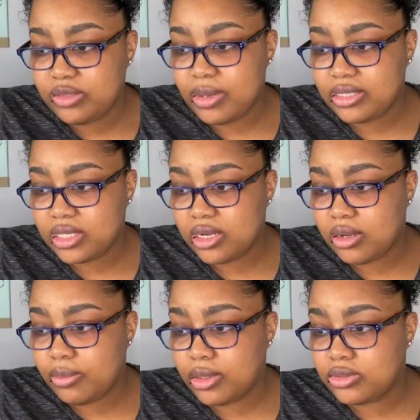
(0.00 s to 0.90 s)
mascara
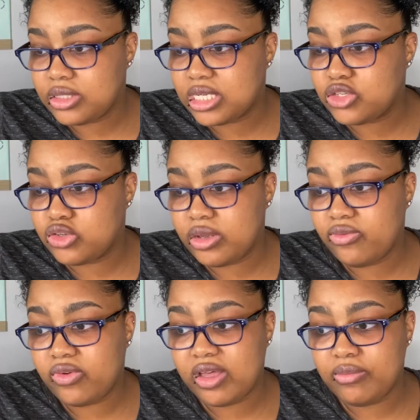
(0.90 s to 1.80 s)
boasts extreme
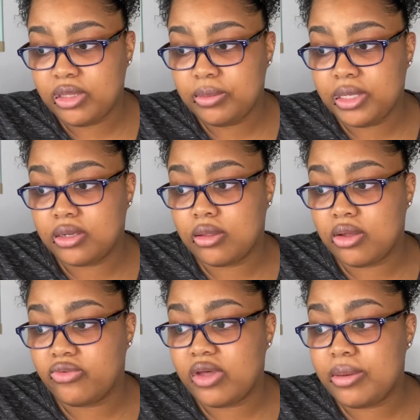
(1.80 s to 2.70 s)
5mm
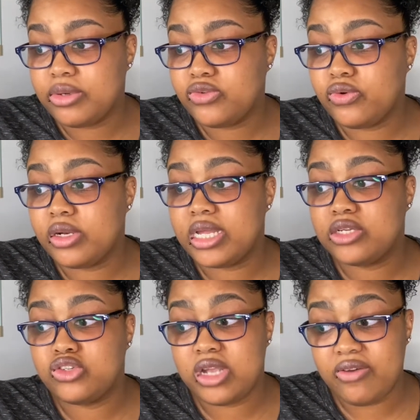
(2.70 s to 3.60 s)
long fibers for an
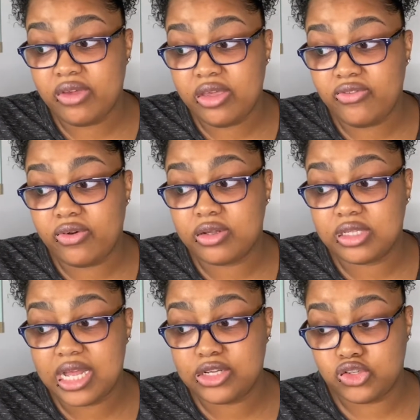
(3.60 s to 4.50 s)
extravagant false
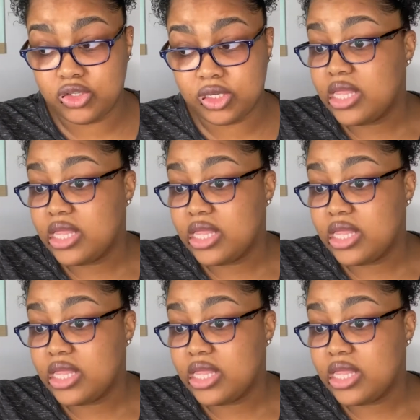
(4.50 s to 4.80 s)
lash look.